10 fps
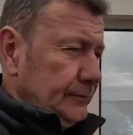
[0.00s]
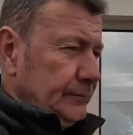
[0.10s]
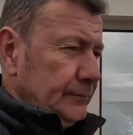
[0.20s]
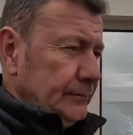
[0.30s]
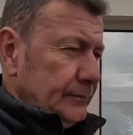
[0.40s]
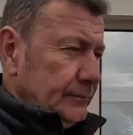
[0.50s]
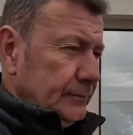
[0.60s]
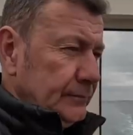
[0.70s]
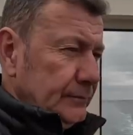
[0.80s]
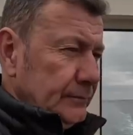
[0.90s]

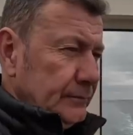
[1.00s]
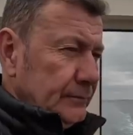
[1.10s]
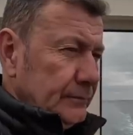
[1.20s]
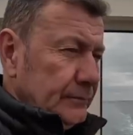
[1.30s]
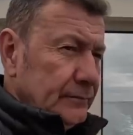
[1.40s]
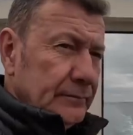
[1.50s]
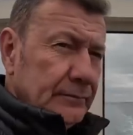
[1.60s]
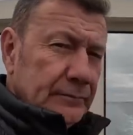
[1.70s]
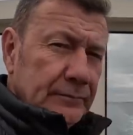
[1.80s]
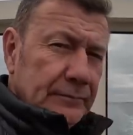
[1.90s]

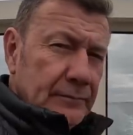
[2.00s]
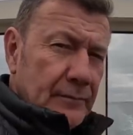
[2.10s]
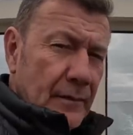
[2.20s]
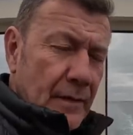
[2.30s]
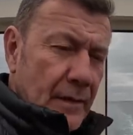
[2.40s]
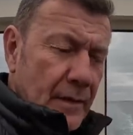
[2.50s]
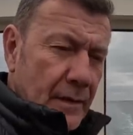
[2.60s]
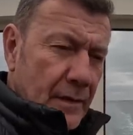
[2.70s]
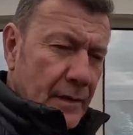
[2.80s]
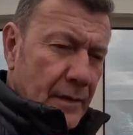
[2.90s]

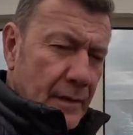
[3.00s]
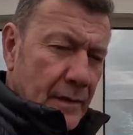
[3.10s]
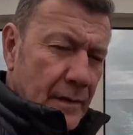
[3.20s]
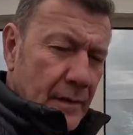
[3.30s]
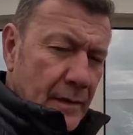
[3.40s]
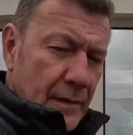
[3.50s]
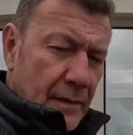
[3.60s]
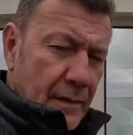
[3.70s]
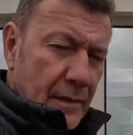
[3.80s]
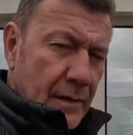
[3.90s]

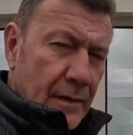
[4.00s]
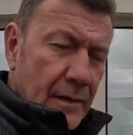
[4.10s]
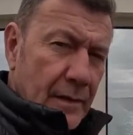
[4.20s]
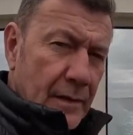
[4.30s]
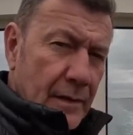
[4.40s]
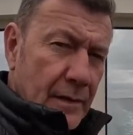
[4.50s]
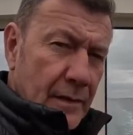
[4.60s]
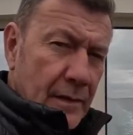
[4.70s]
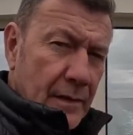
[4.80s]
(silent)